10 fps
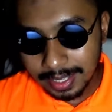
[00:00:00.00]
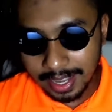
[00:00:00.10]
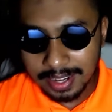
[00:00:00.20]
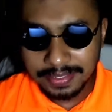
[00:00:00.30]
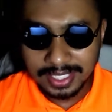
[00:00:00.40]

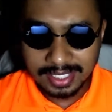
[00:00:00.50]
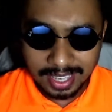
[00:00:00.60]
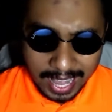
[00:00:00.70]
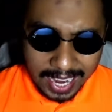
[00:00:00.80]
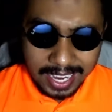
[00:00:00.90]
And if it's
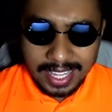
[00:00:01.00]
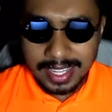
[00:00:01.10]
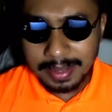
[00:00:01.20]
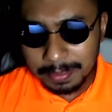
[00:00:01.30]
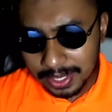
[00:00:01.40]
slightly
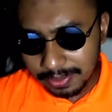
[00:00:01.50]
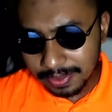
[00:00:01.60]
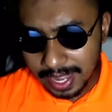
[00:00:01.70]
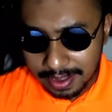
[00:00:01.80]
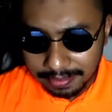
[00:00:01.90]
above
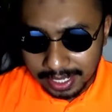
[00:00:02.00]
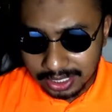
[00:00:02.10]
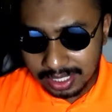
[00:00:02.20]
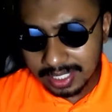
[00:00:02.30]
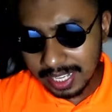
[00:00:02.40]

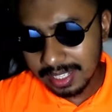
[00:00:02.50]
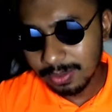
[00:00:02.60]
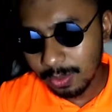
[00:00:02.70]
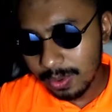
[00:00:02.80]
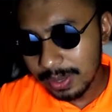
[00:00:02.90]
average, it gets
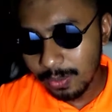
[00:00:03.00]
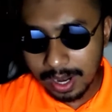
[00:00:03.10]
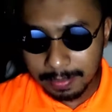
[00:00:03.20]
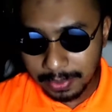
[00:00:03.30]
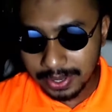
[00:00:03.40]
only
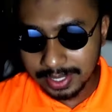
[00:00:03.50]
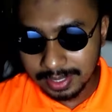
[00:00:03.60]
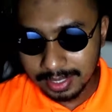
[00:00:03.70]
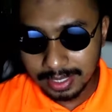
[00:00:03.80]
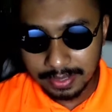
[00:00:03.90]
1 point.
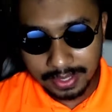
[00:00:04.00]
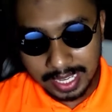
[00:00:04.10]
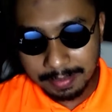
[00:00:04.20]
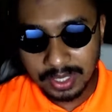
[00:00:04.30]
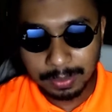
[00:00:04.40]
If the
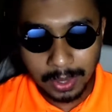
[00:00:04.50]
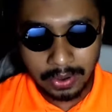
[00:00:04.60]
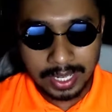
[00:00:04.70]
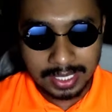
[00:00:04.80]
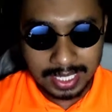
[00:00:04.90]
game is
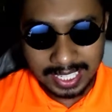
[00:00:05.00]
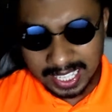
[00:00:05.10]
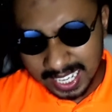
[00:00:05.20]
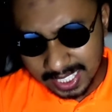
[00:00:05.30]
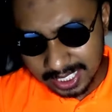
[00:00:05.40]
boring,
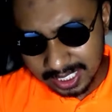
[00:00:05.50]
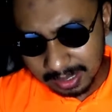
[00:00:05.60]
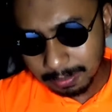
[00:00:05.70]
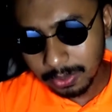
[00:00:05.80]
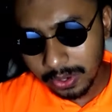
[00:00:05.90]
glitchy,
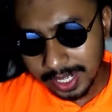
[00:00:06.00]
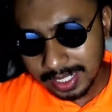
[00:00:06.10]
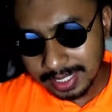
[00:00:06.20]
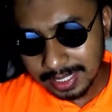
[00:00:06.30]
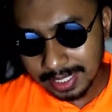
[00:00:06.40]

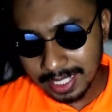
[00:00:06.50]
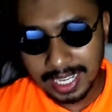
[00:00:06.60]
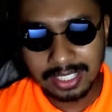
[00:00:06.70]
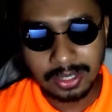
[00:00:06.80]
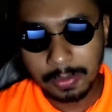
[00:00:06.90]
broken, it
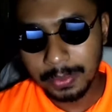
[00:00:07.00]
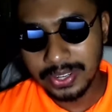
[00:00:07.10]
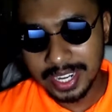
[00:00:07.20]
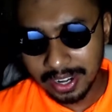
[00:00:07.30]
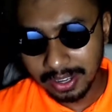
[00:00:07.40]
gets no
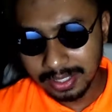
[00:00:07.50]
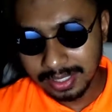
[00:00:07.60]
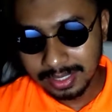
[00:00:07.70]
point at all.